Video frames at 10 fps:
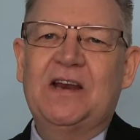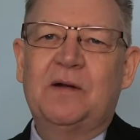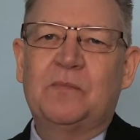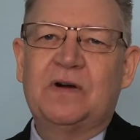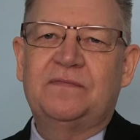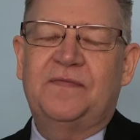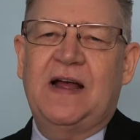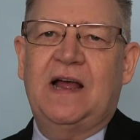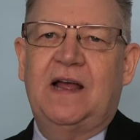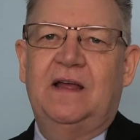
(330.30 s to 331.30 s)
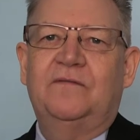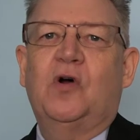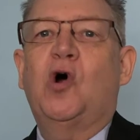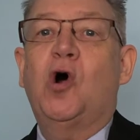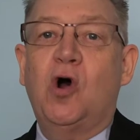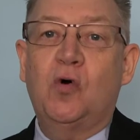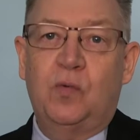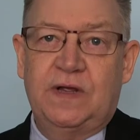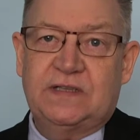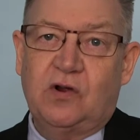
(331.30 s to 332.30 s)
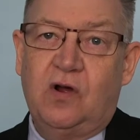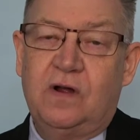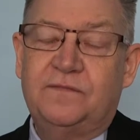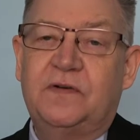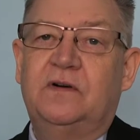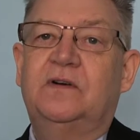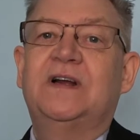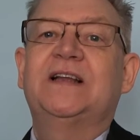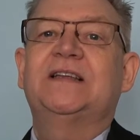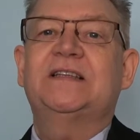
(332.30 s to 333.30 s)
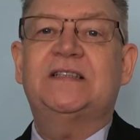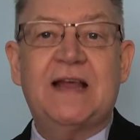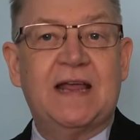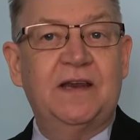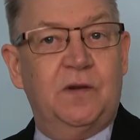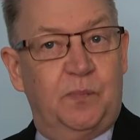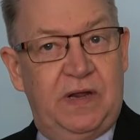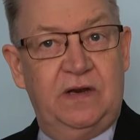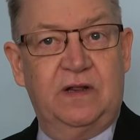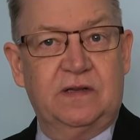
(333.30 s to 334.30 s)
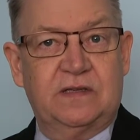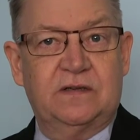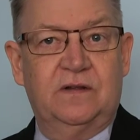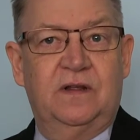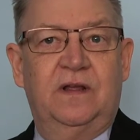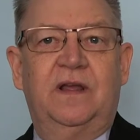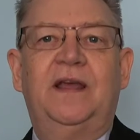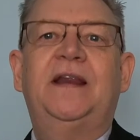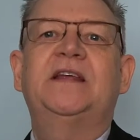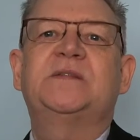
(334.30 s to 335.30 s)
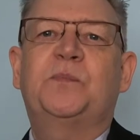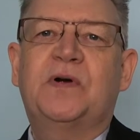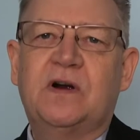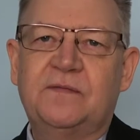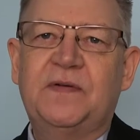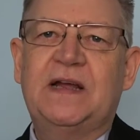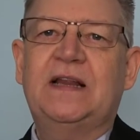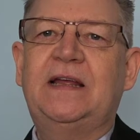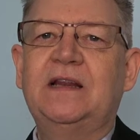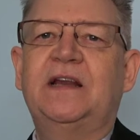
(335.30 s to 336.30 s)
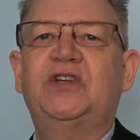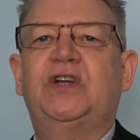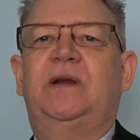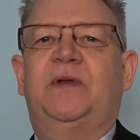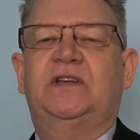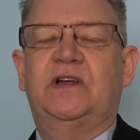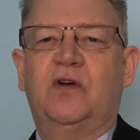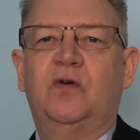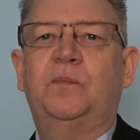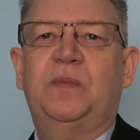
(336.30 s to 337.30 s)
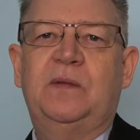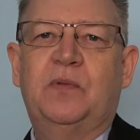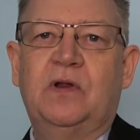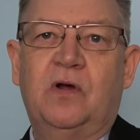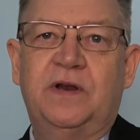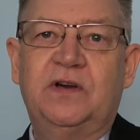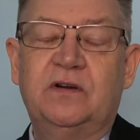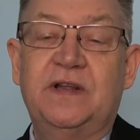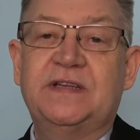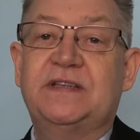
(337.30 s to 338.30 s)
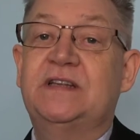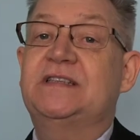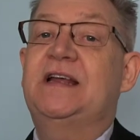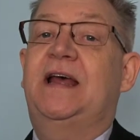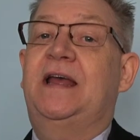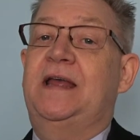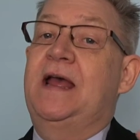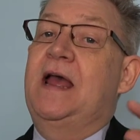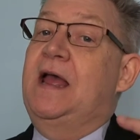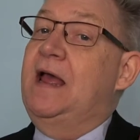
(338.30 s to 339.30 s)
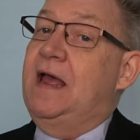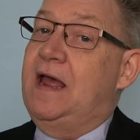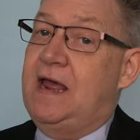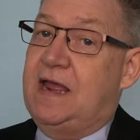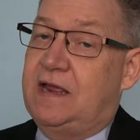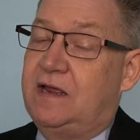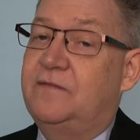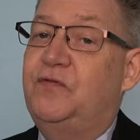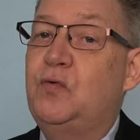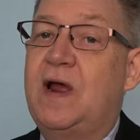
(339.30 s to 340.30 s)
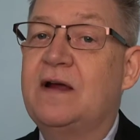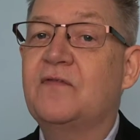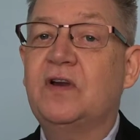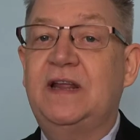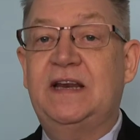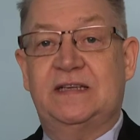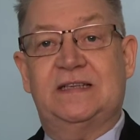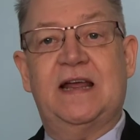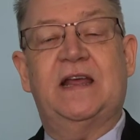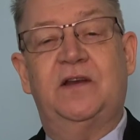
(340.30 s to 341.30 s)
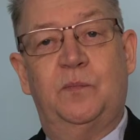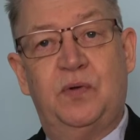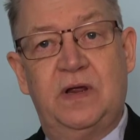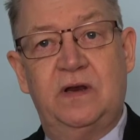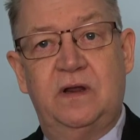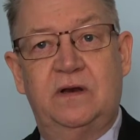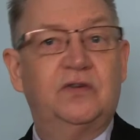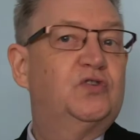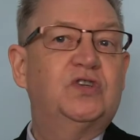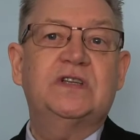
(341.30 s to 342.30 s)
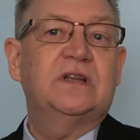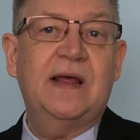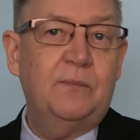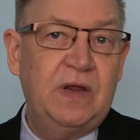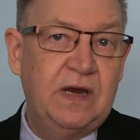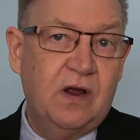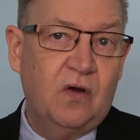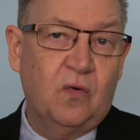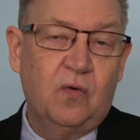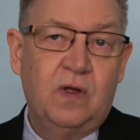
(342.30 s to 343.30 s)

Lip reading: number 5, always offer second opinions. It is perfectly legitimate to go to people on your list and say, hey, if you ever need a second opinion, just let me know.